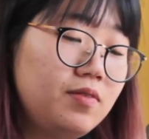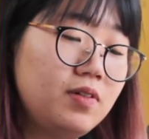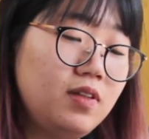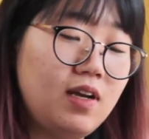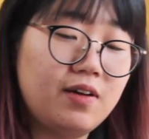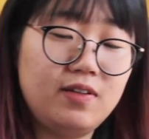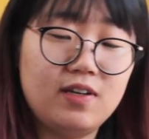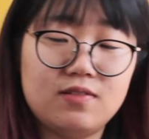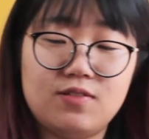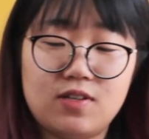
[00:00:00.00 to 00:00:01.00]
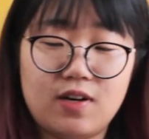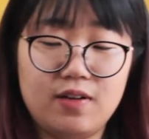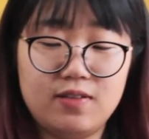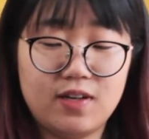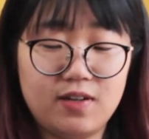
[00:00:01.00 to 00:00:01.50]
with the other yarn, so I
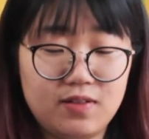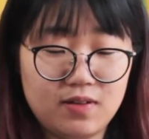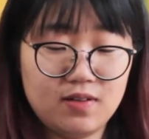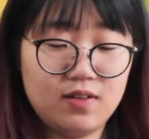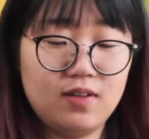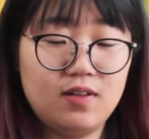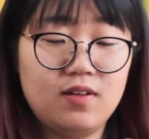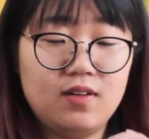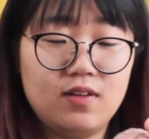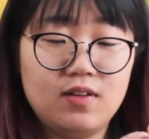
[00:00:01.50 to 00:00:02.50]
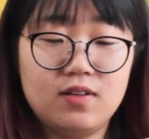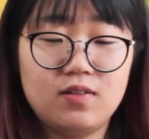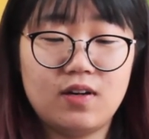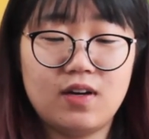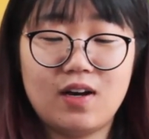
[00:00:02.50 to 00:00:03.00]
dyed.
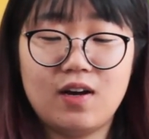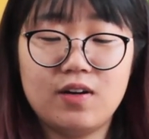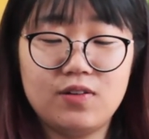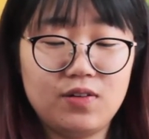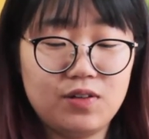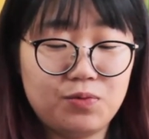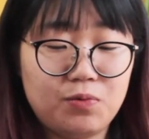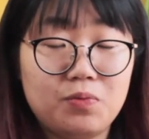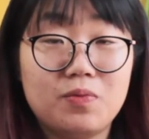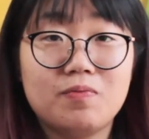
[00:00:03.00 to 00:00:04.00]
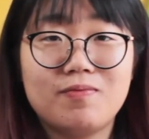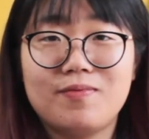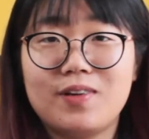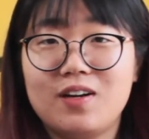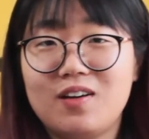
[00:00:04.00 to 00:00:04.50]
I
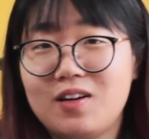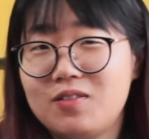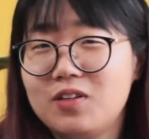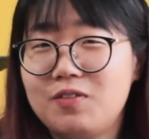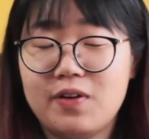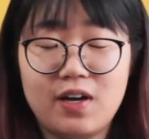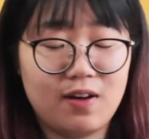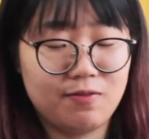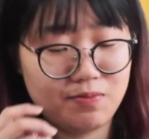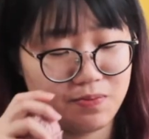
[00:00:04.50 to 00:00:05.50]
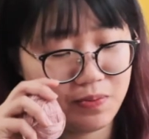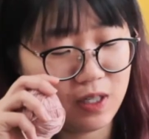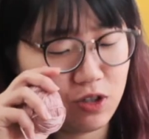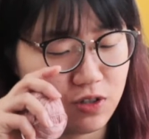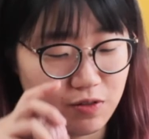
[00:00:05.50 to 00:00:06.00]
don't know if I have a
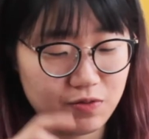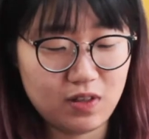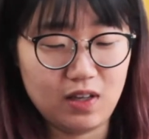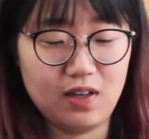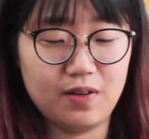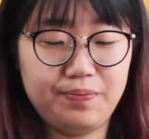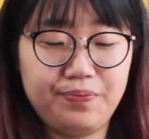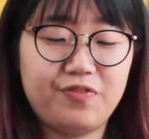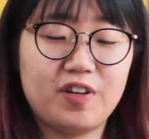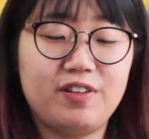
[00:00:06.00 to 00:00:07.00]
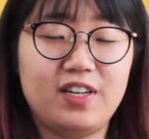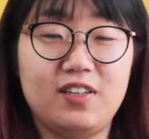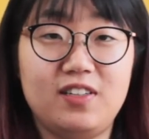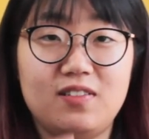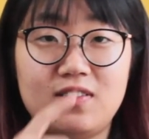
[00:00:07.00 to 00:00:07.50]
picture of the
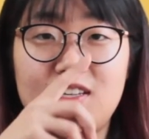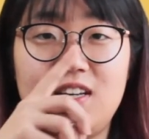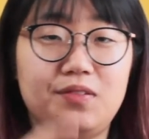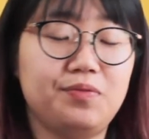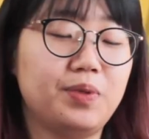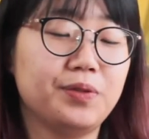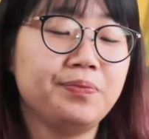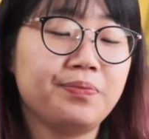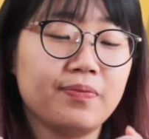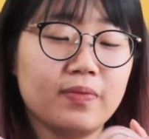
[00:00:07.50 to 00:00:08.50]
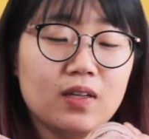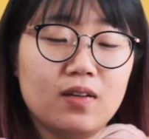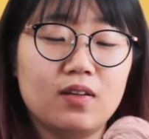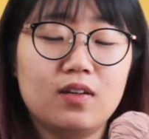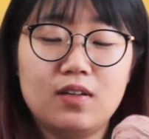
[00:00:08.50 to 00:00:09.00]
variegated skein, but
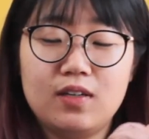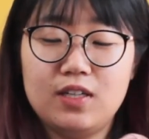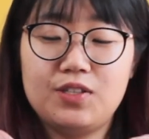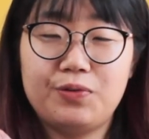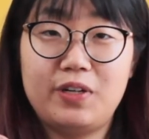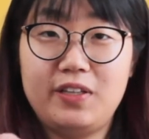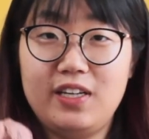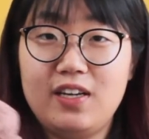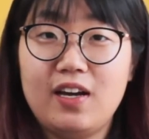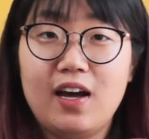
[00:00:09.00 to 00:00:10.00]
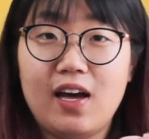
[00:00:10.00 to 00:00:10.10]
it's already